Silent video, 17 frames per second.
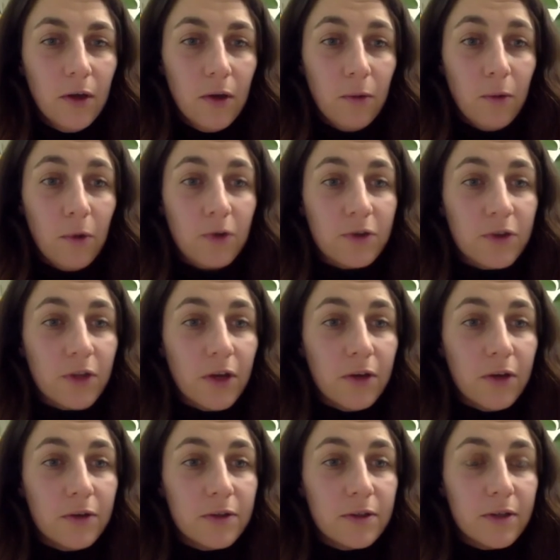watch
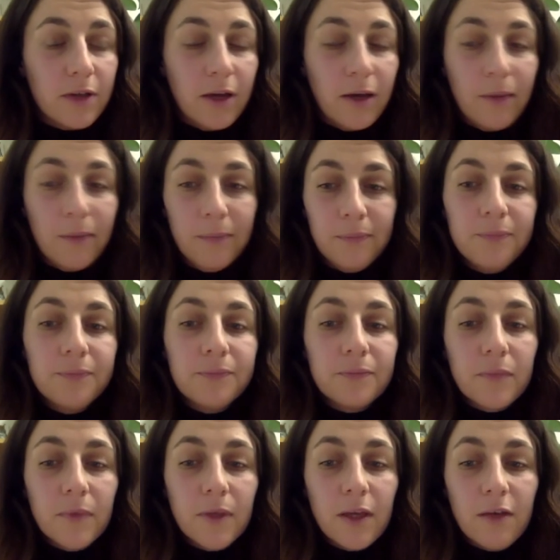those um,
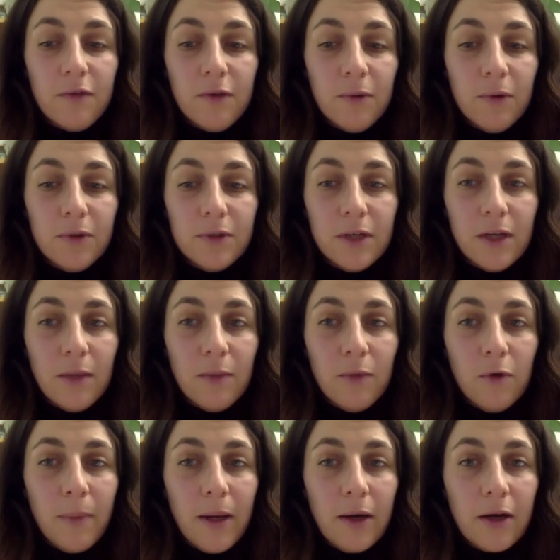if you want to learn
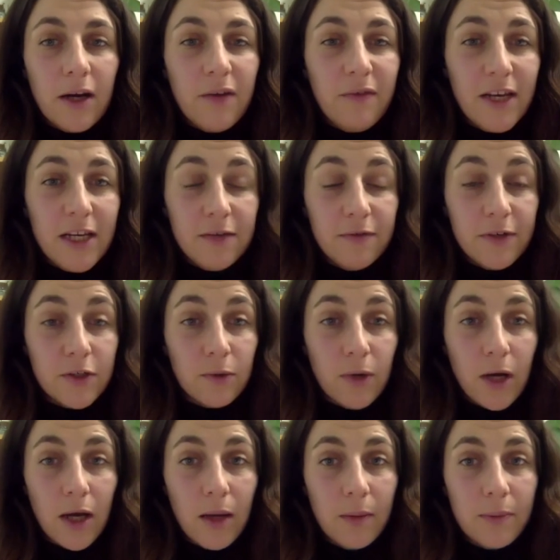more about kind of
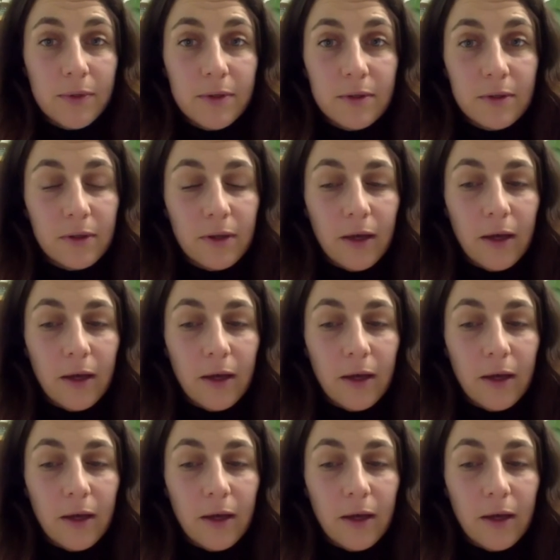individual herbs